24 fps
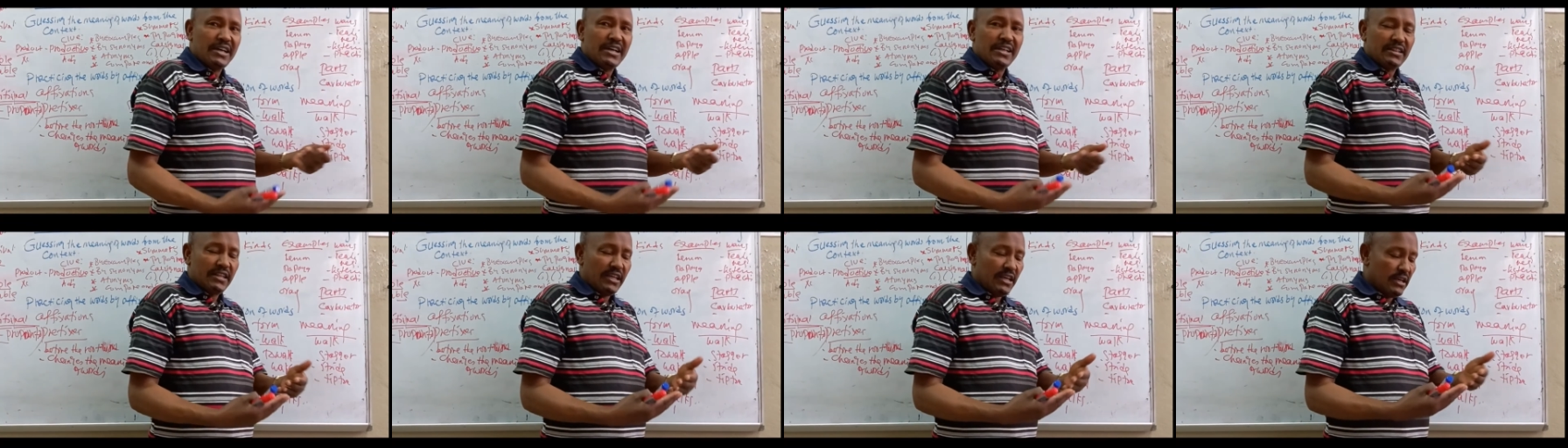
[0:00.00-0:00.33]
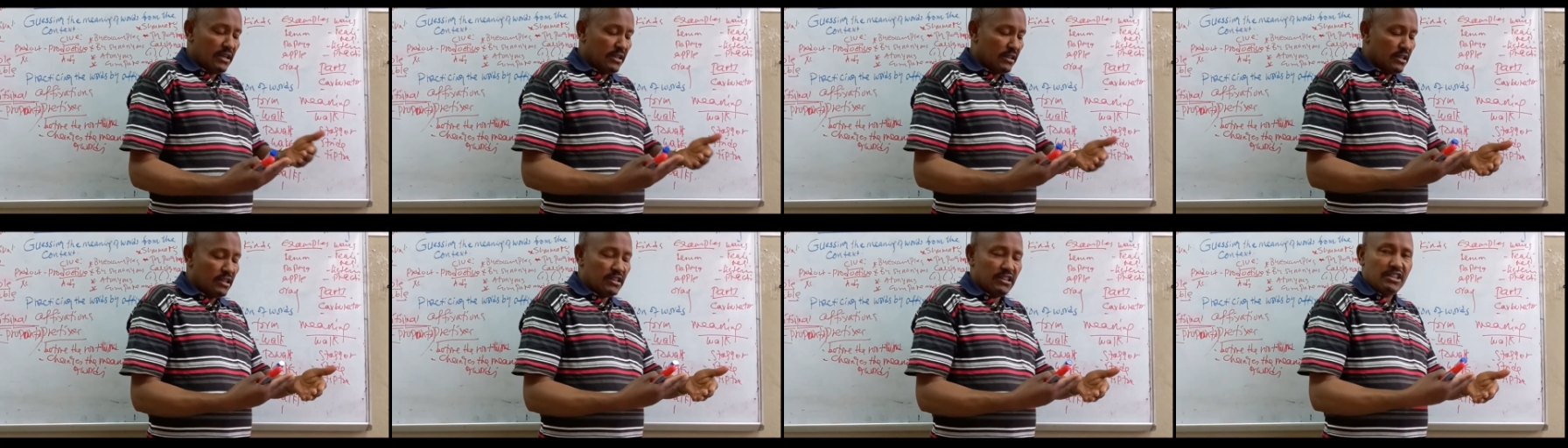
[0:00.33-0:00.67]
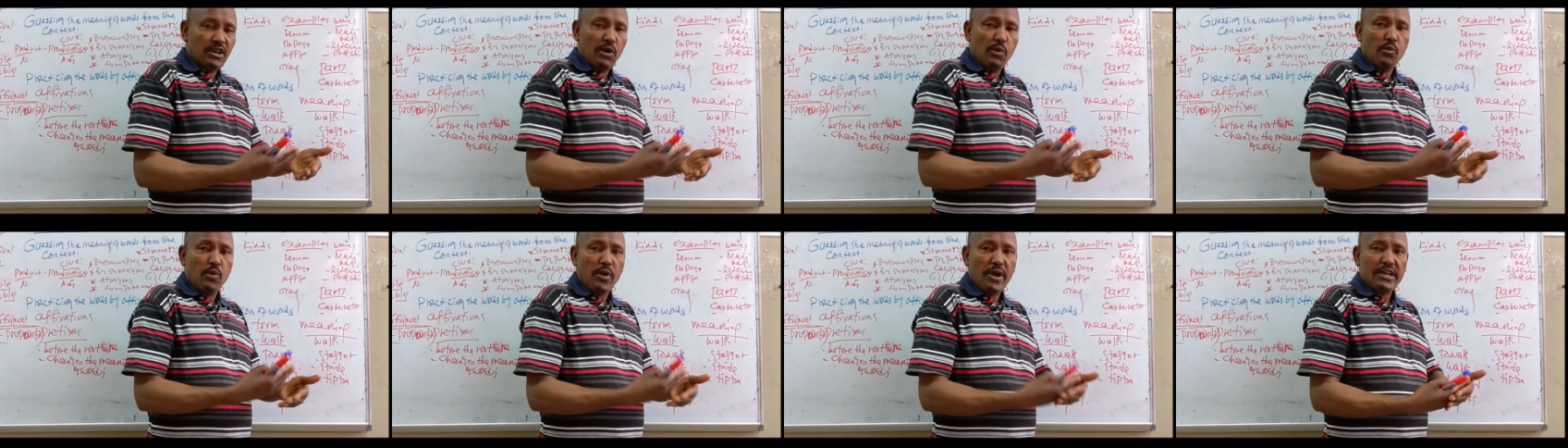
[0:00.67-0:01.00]

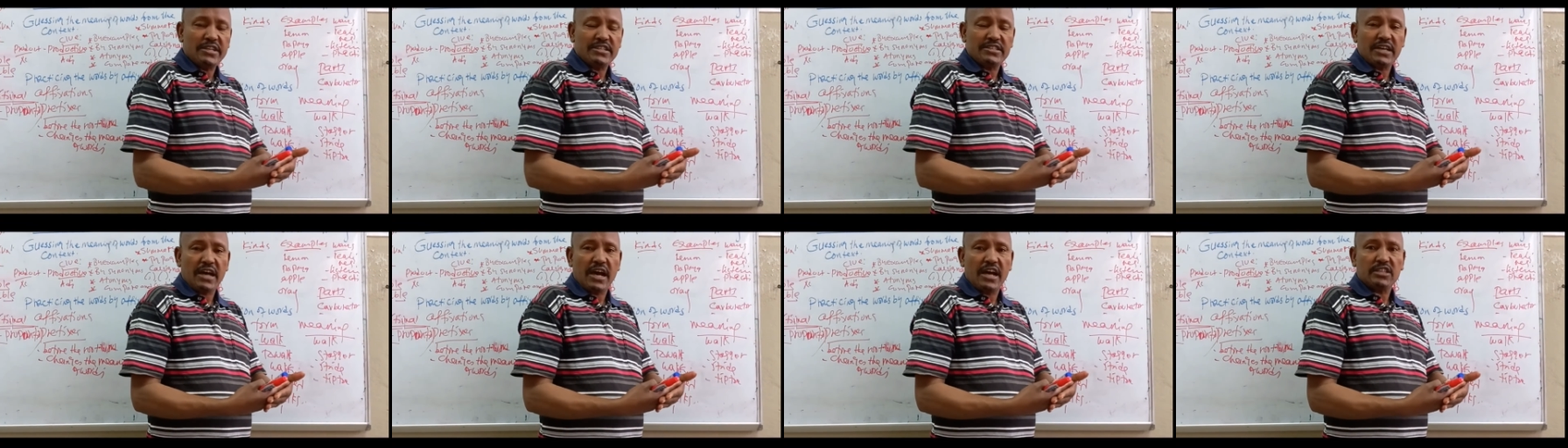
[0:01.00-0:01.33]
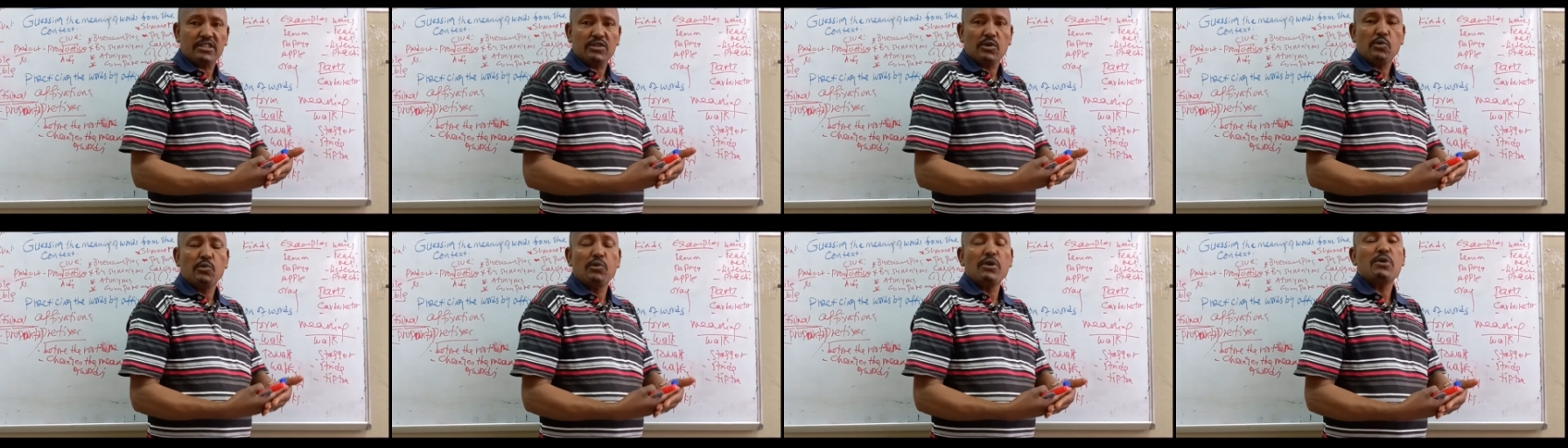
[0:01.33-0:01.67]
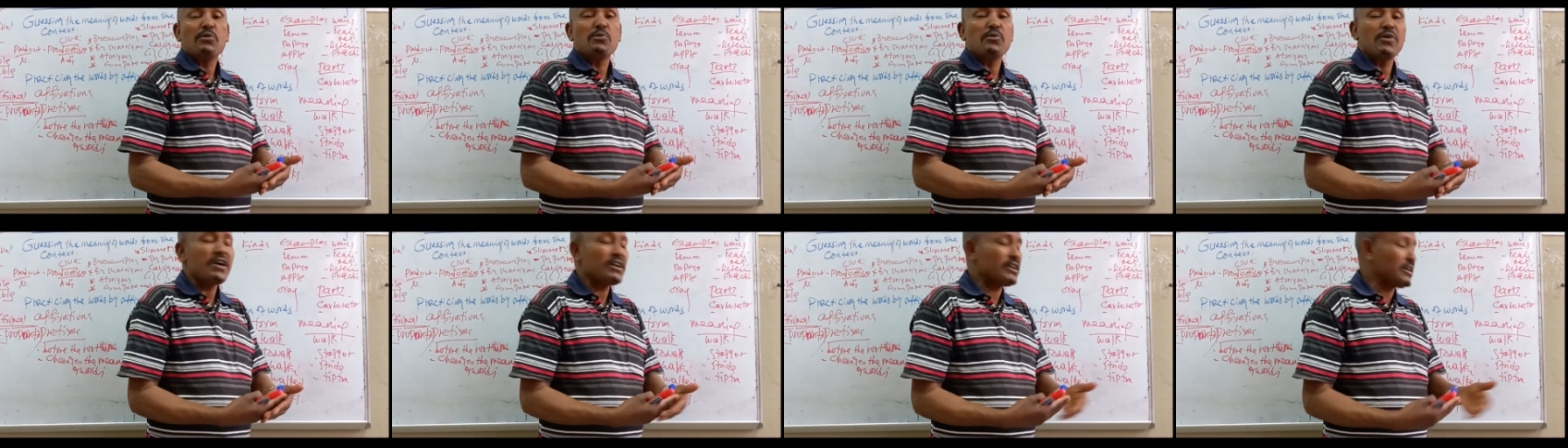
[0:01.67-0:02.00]
the way that we
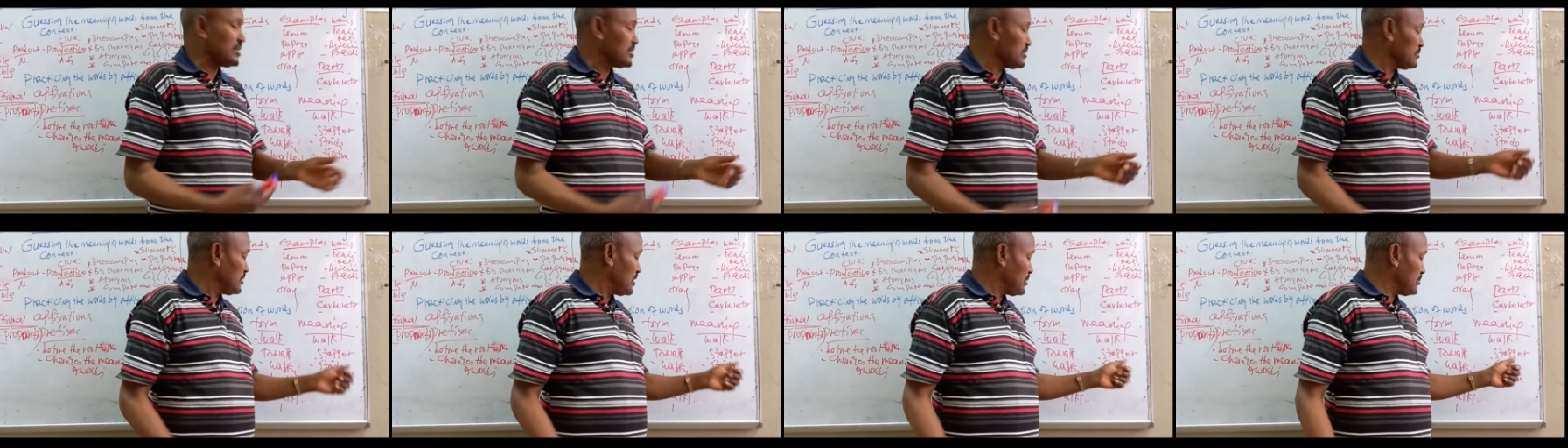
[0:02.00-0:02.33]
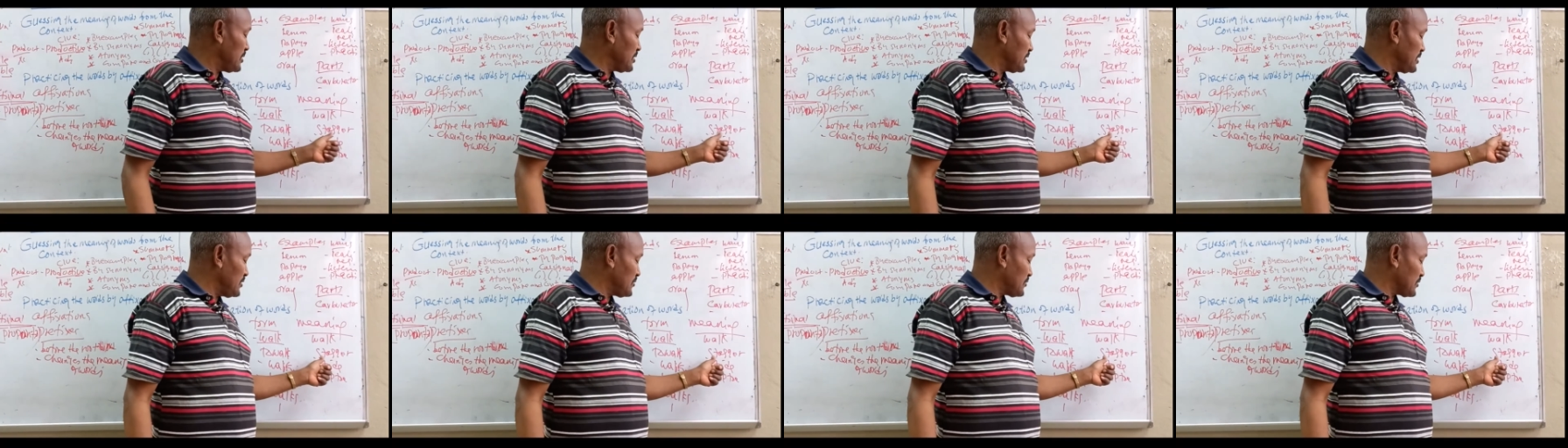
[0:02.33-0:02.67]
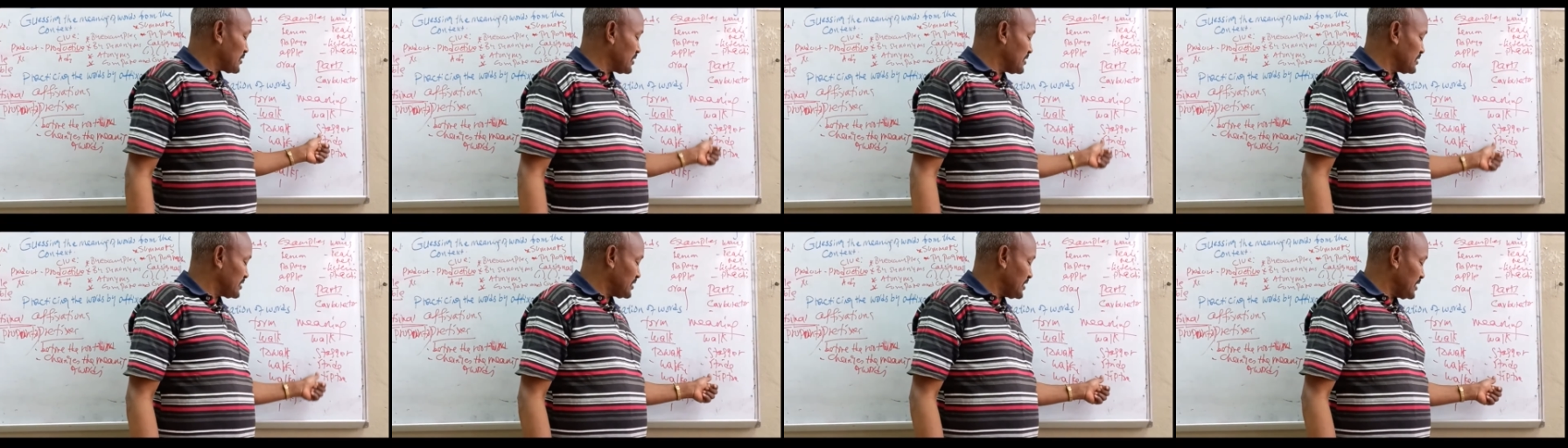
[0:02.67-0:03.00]
work is maybe
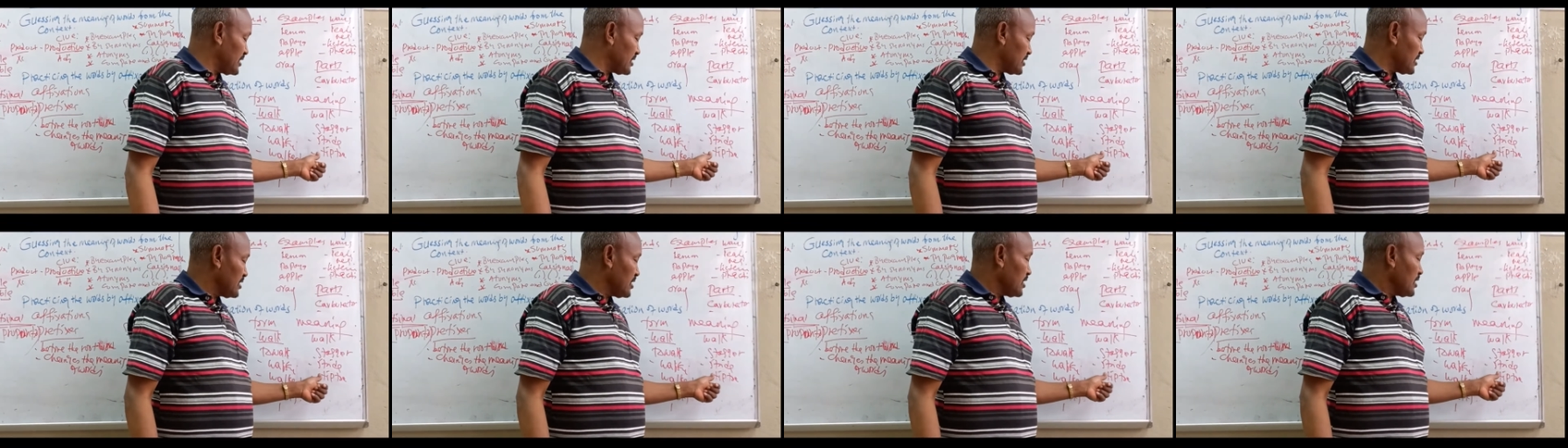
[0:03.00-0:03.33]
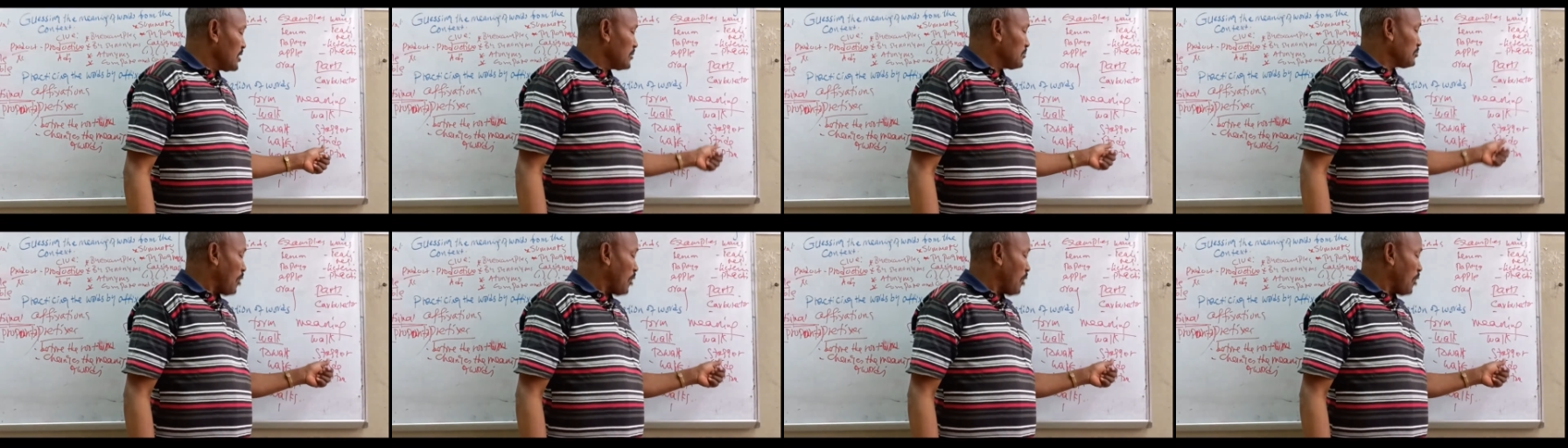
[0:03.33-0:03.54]
different here,